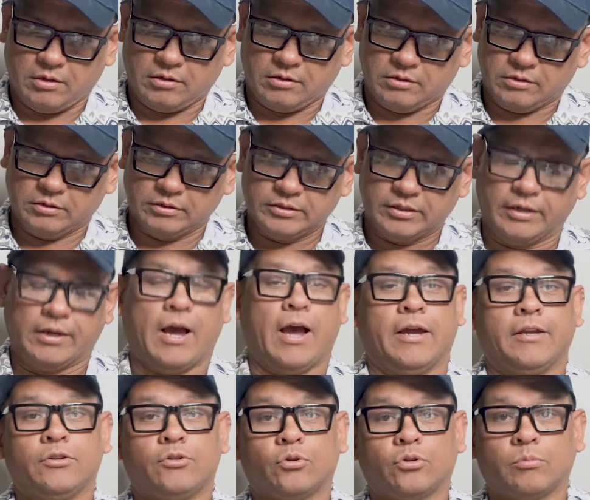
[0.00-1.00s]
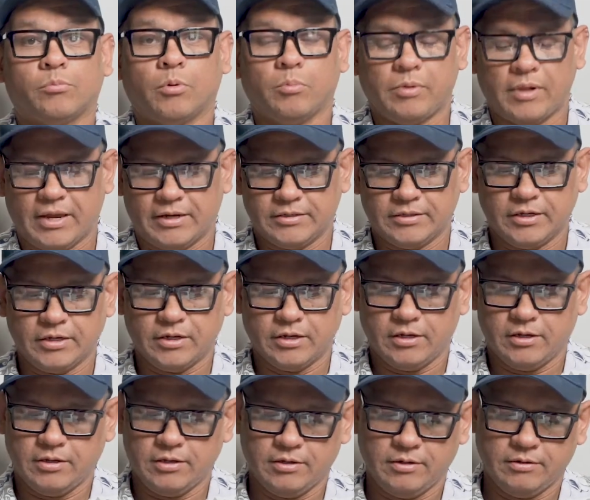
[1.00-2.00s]
Looks like high durable
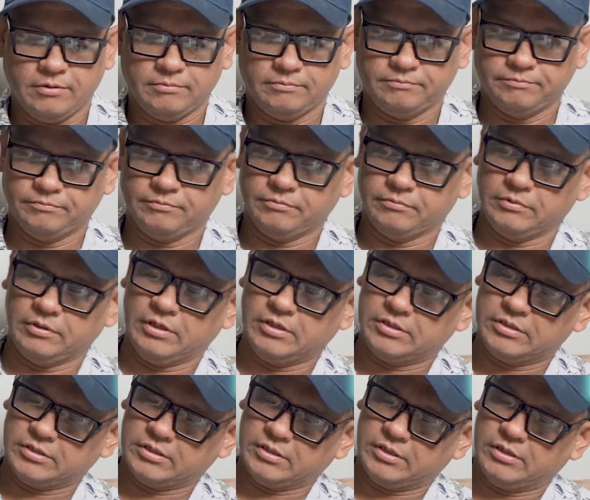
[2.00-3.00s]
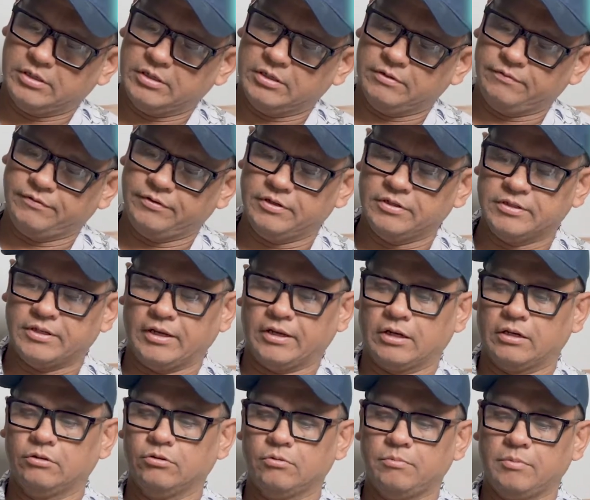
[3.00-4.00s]
plastic. This feels like
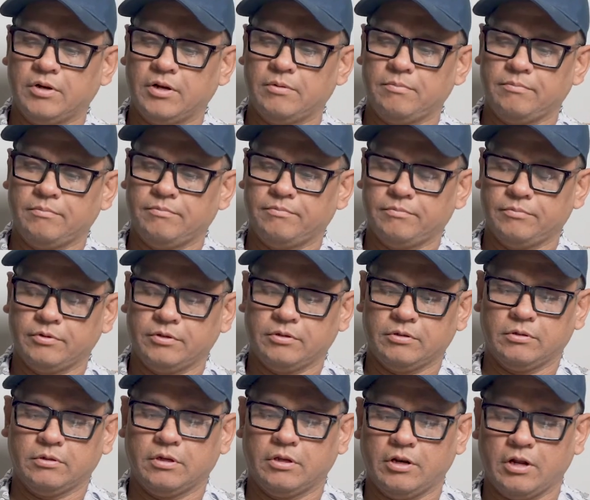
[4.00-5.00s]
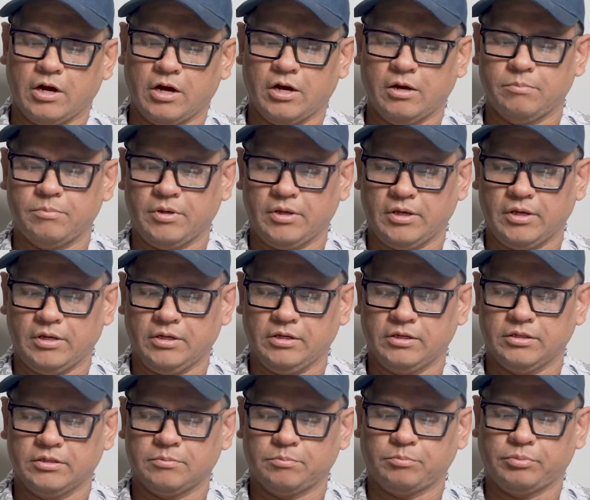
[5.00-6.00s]
aluminum. The knob
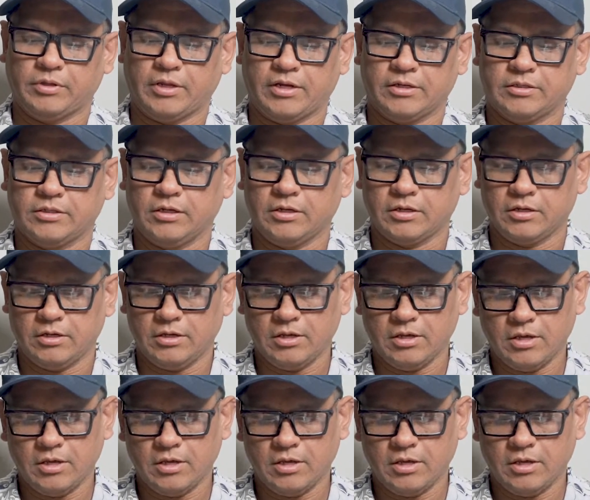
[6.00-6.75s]
is plastic.